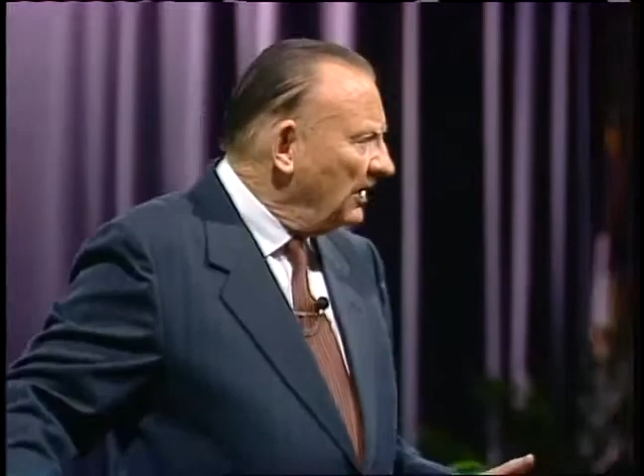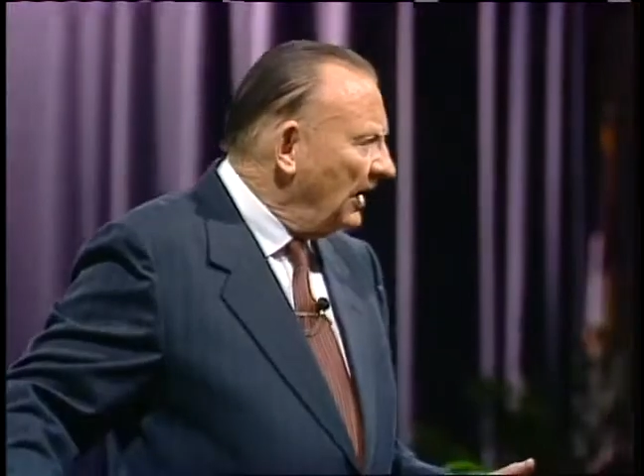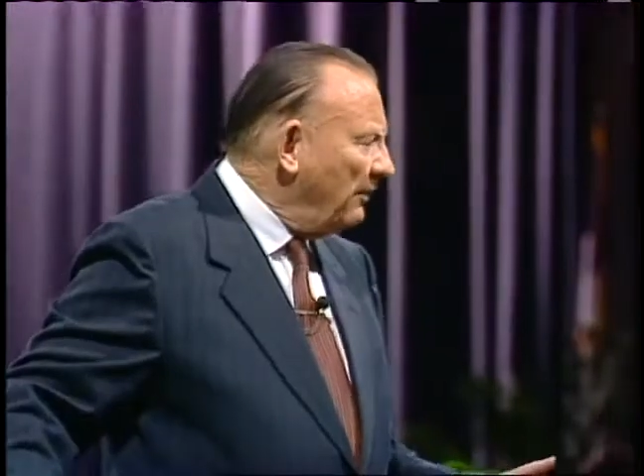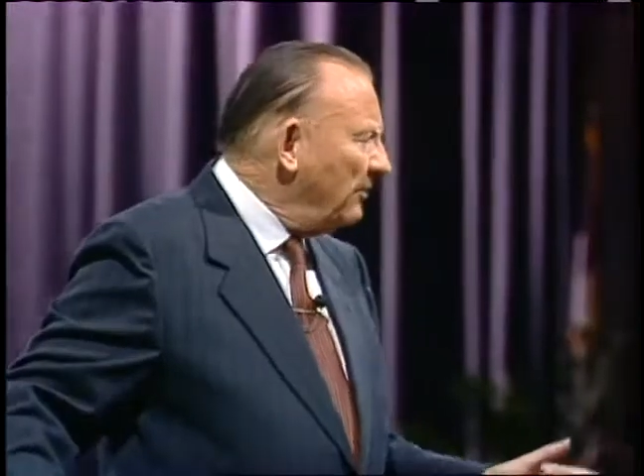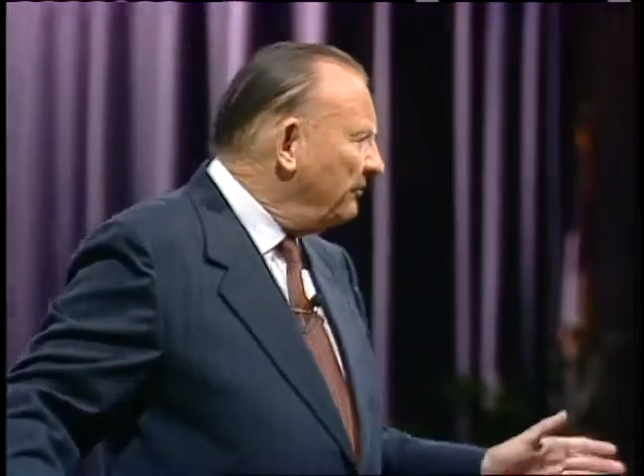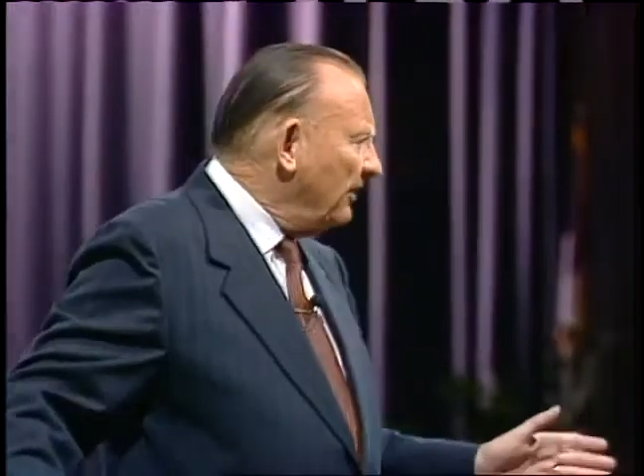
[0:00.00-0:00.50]

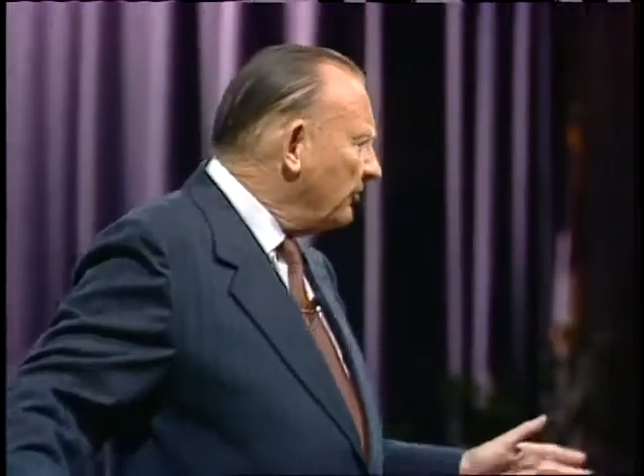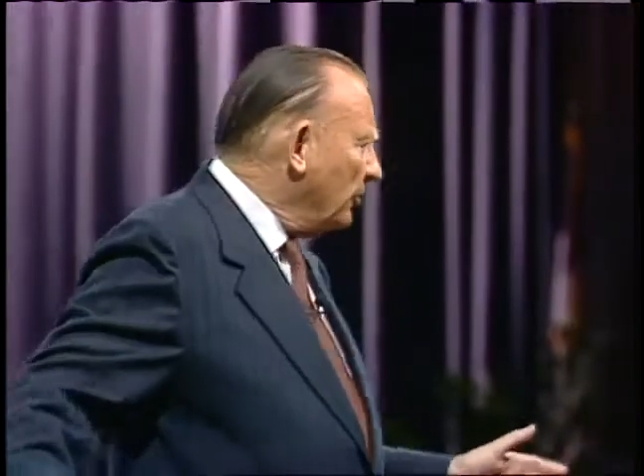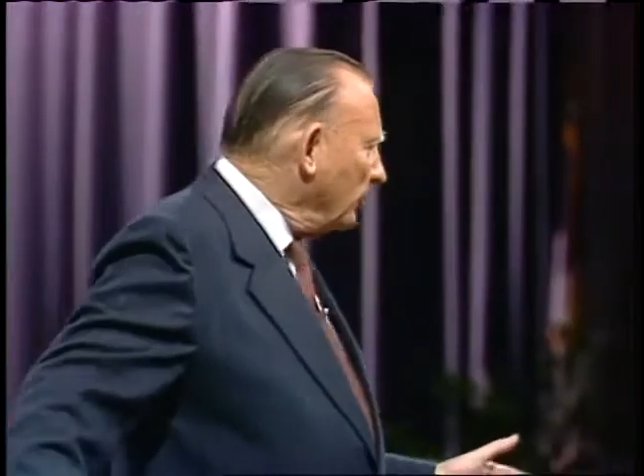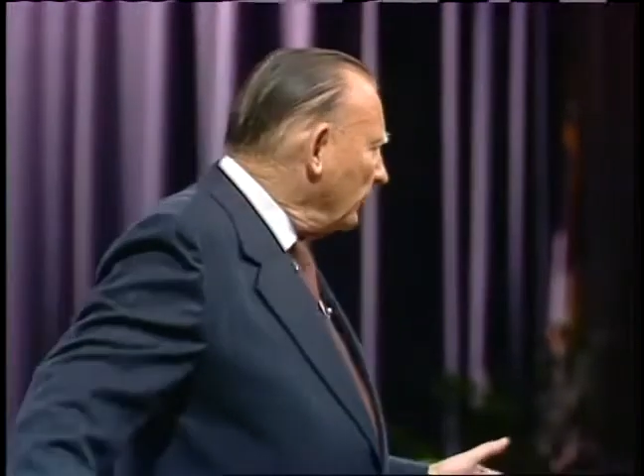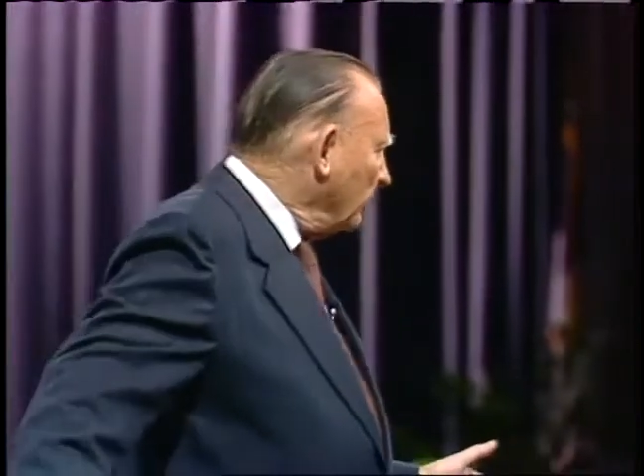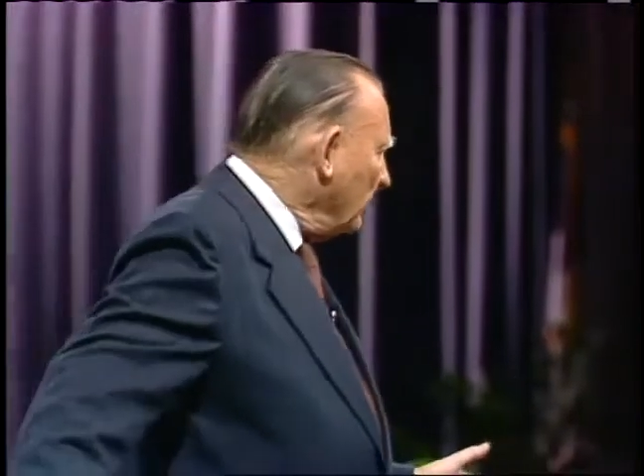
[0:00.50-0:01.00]
How many have ever
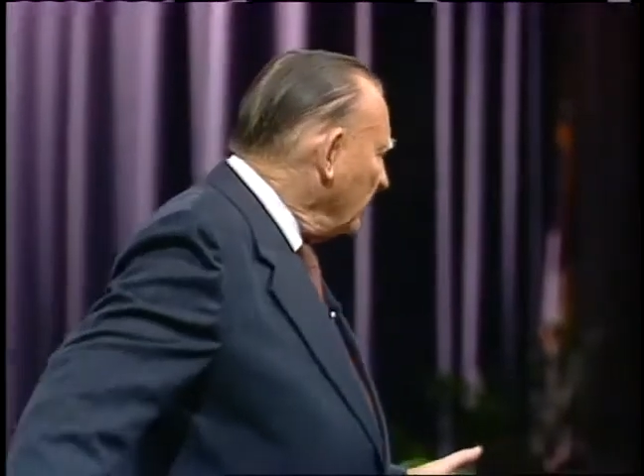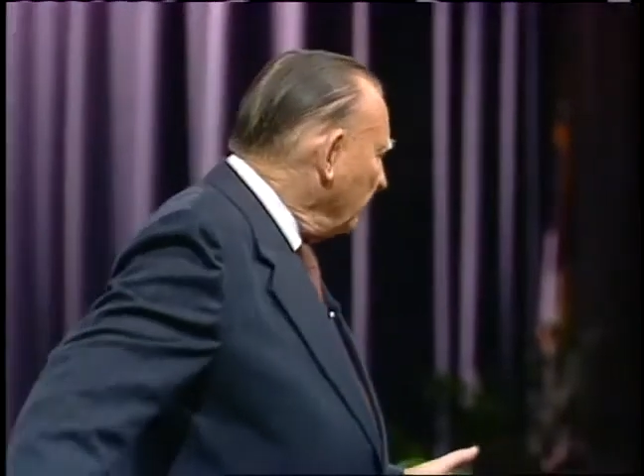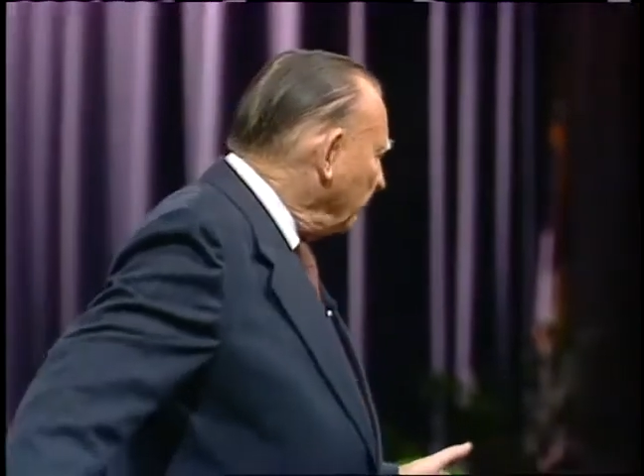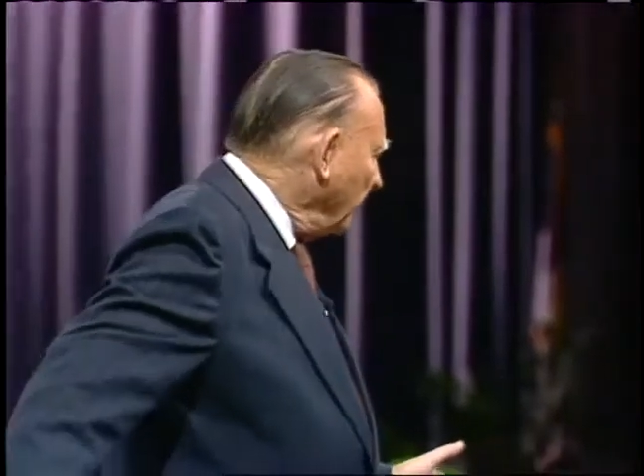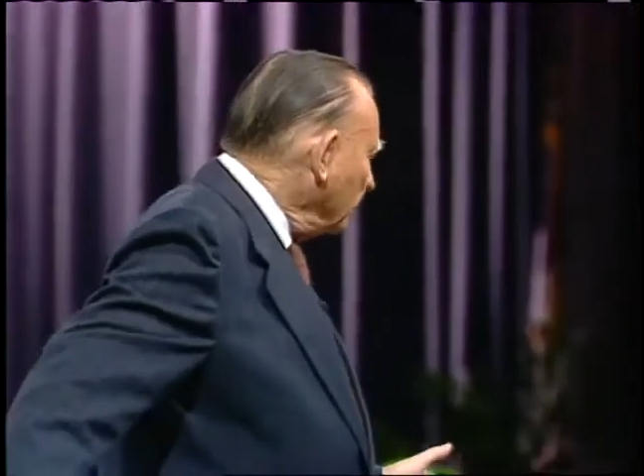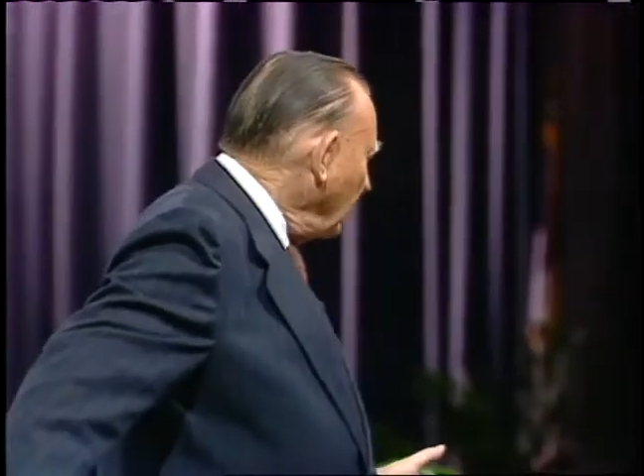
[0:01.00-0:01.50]
heard
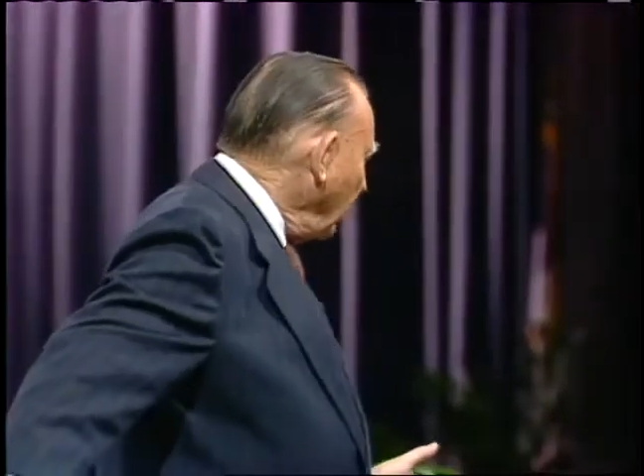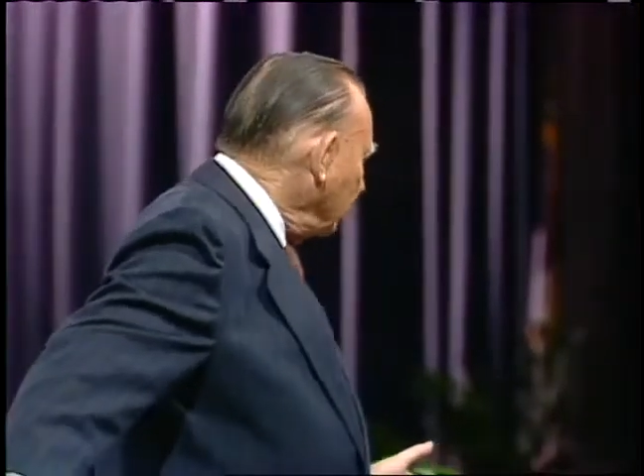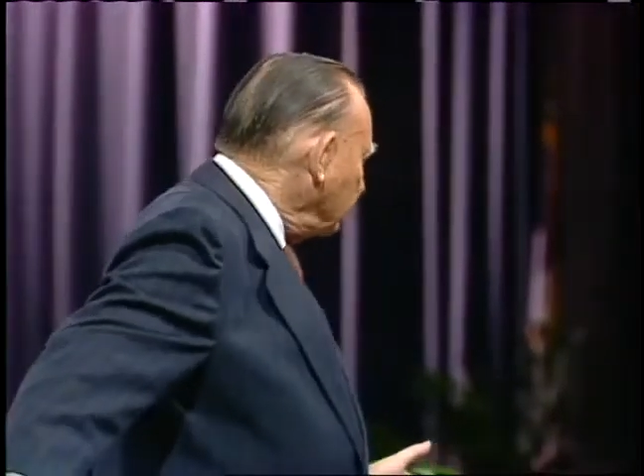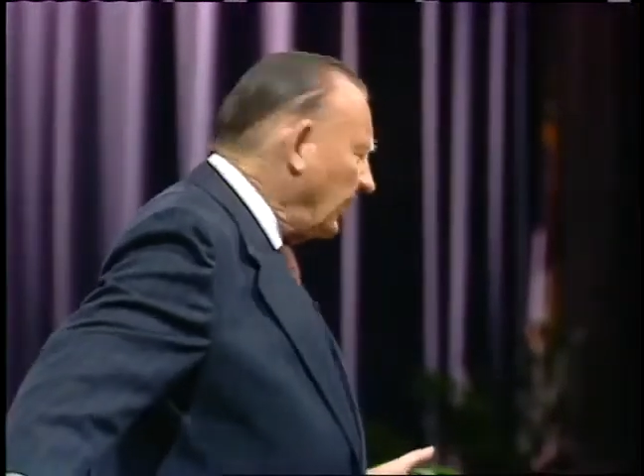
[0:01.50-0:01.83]
from God